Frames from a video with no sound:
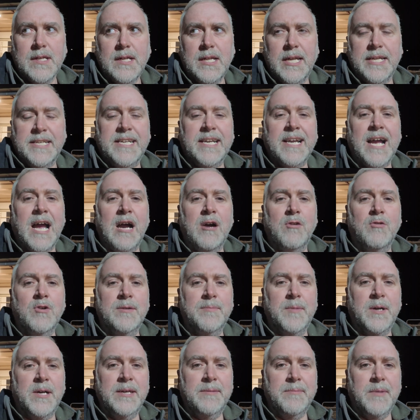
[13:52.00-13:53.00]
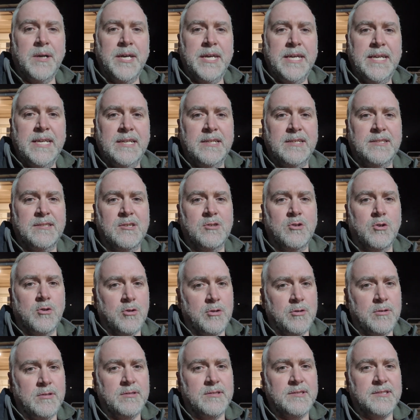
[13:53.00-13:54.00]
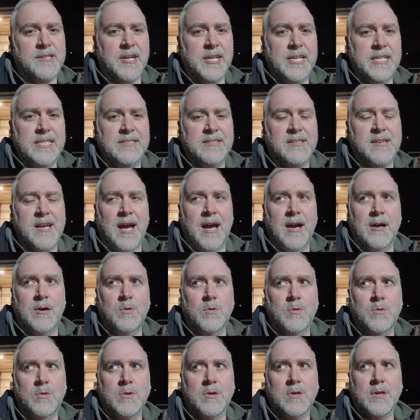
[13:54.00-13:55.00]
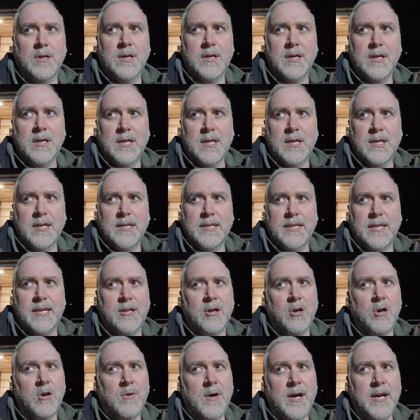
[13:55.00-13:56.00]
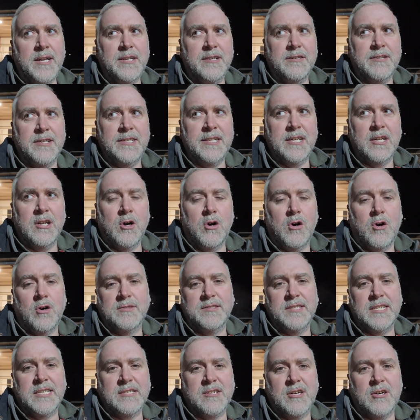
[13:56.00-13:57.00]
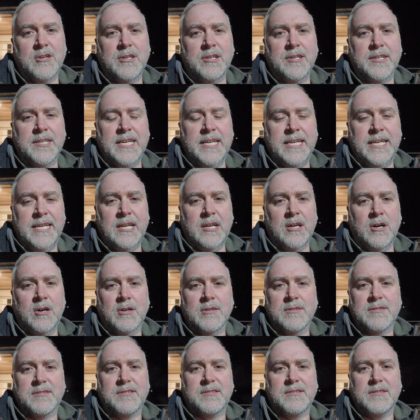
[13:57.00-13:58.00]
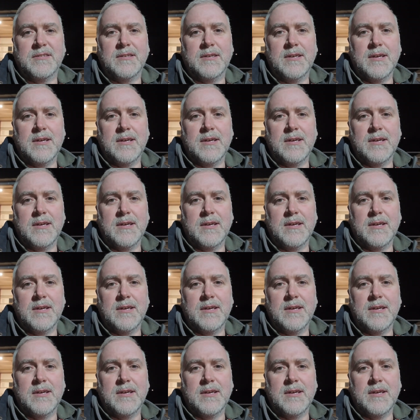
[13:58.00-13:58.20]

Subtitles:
Like the cow in my mind is a good sized cow. You don't want her in the low 600 kilos.